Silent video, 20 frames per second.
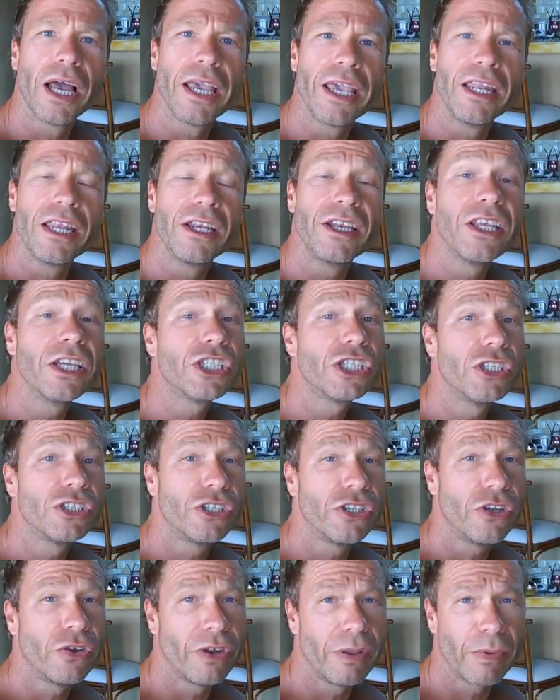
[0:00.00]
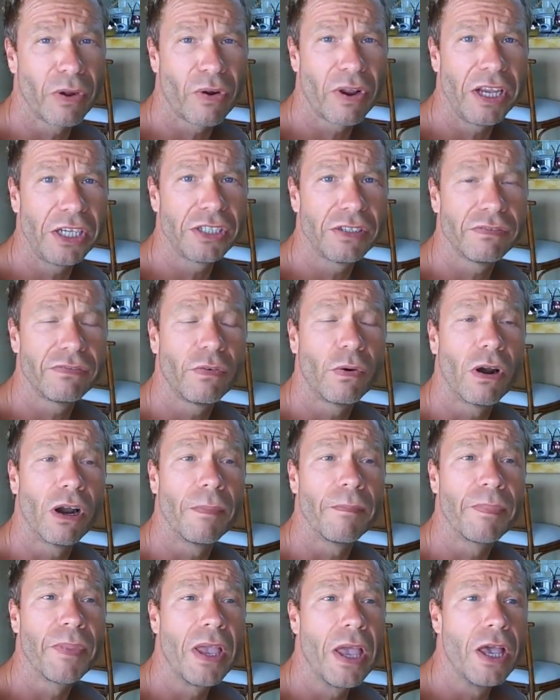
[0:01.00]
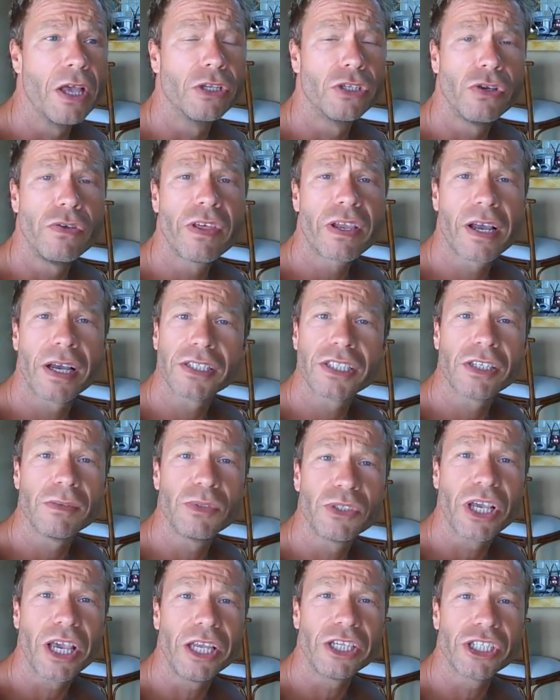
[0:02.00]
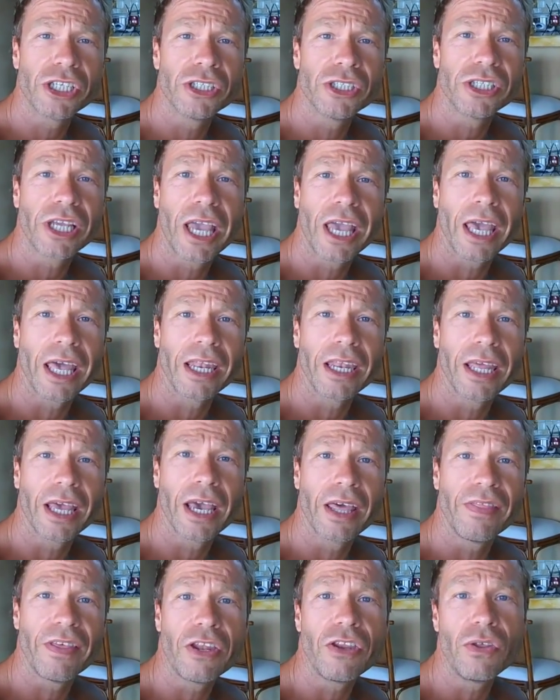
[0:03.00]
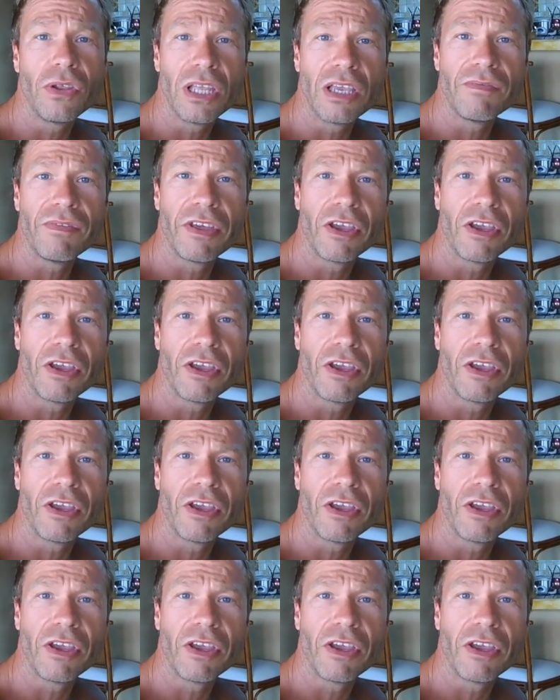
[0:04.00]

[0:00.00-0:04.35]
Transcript: in addition to your immigration form to the customs agent, and then you leave